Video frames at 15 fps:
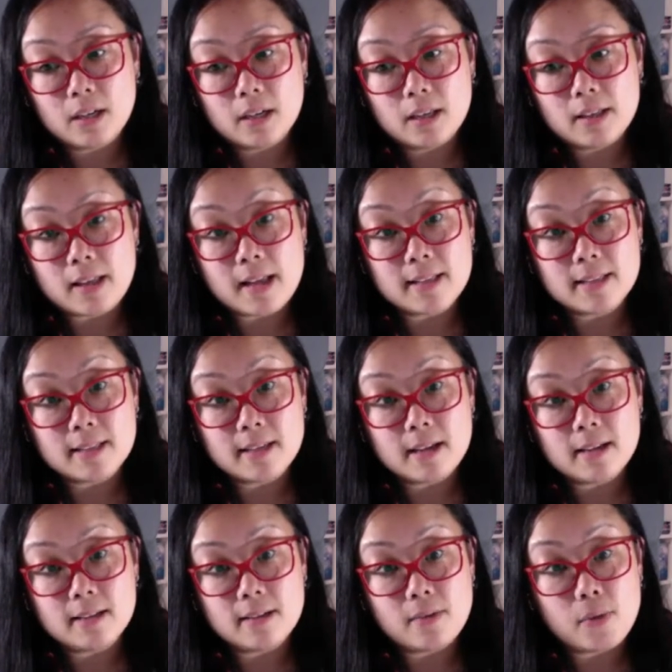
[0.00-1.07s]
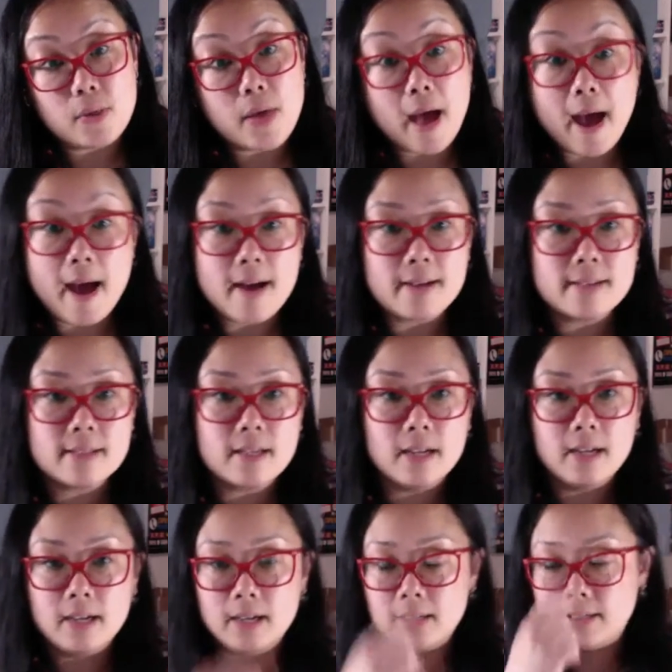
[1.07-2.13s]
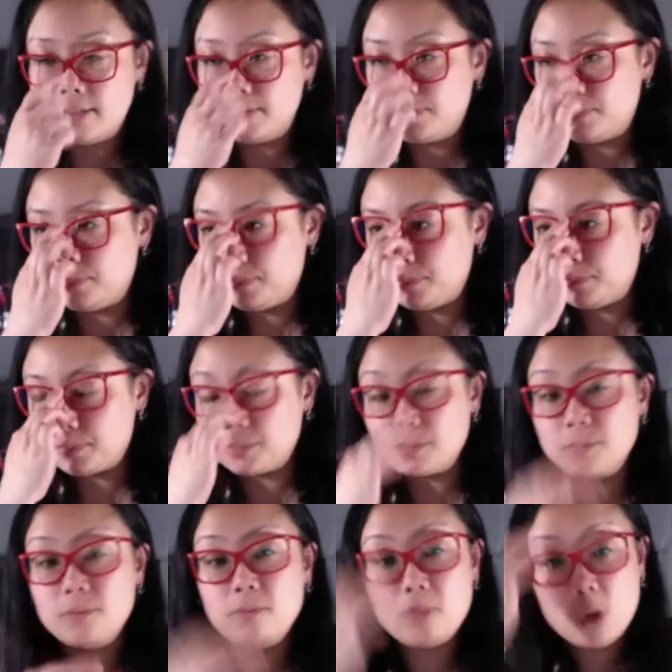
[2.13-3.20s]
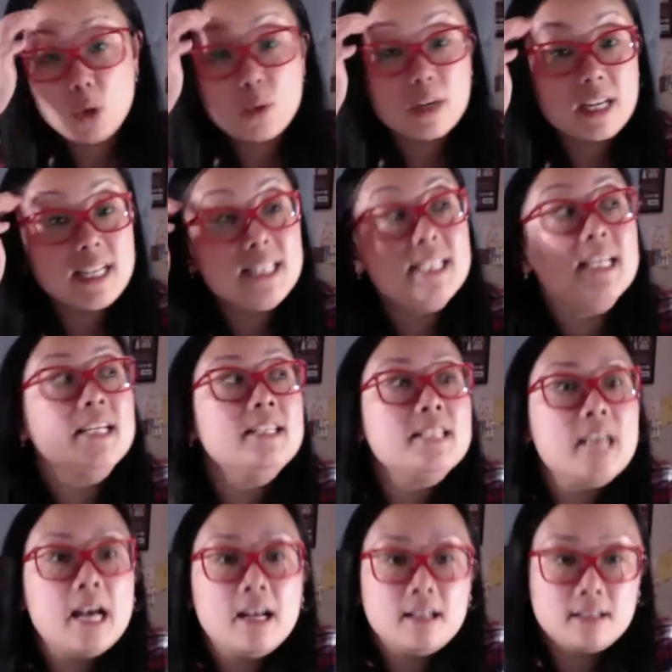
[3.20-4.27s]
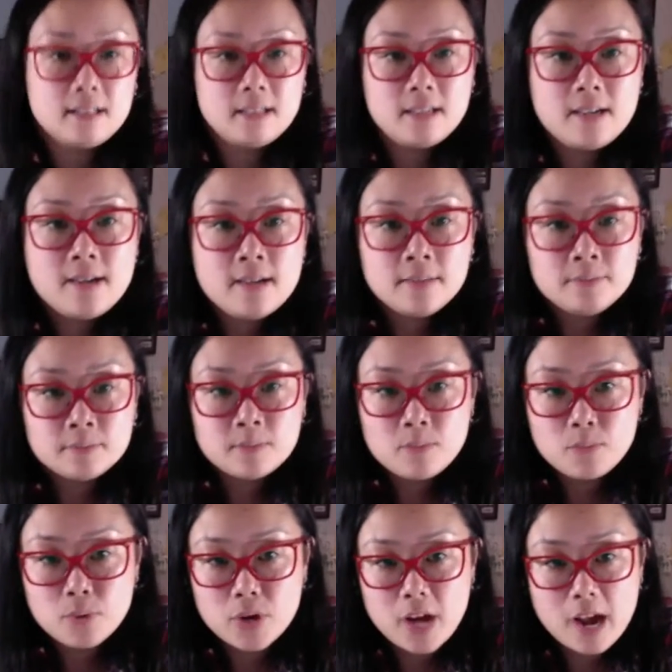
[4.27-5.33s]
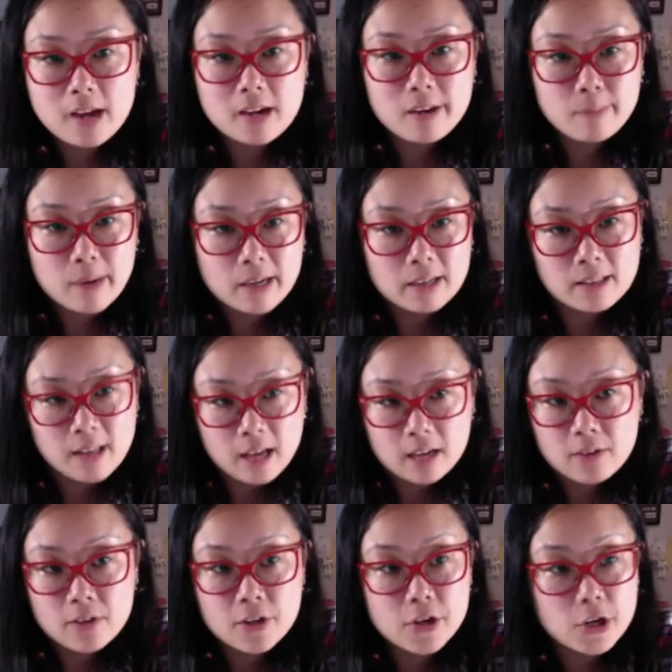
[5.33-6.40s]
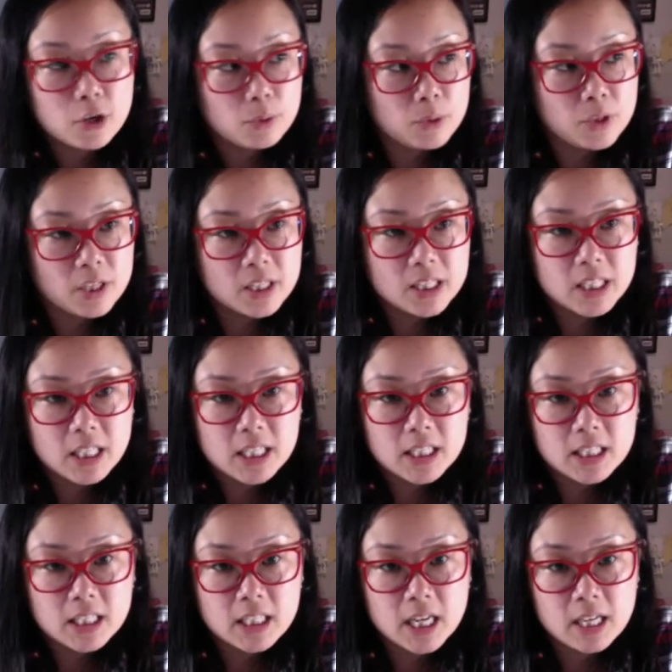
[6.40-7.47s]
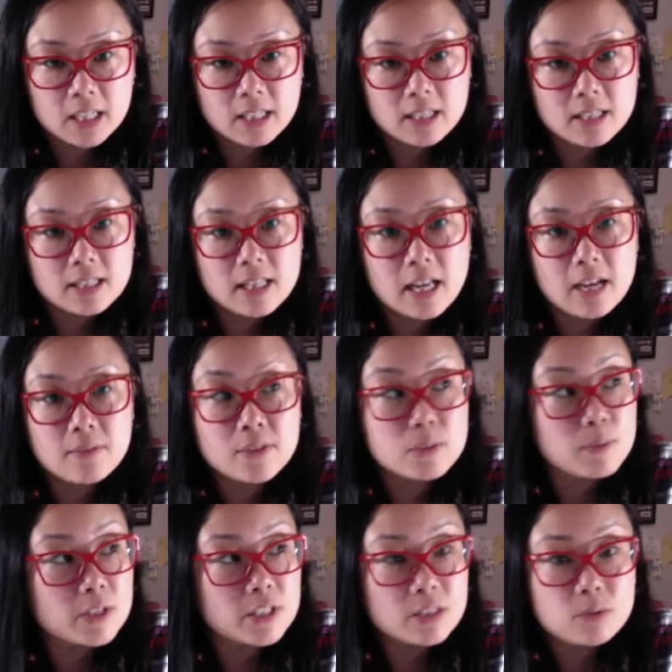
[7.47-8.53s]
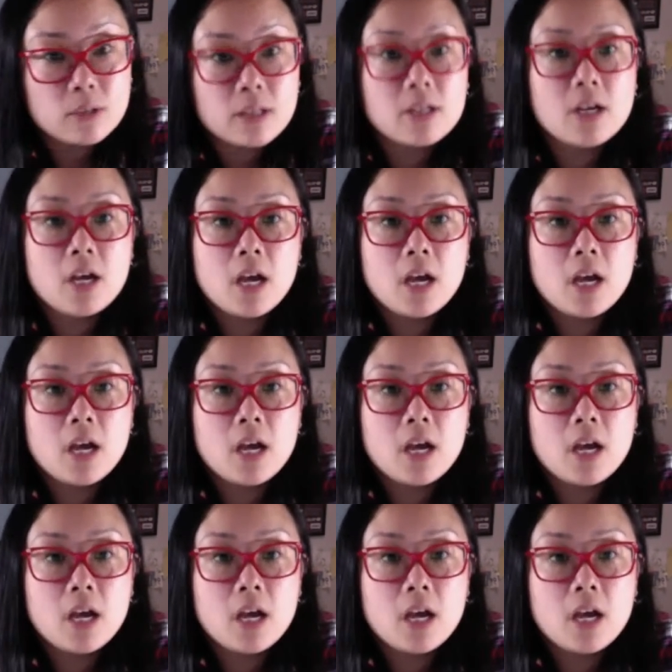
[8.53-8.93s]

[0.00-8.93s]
that's the end of that. Oh, and he did tell Brienne about a lot of the terrible things that he's done in his life, especially like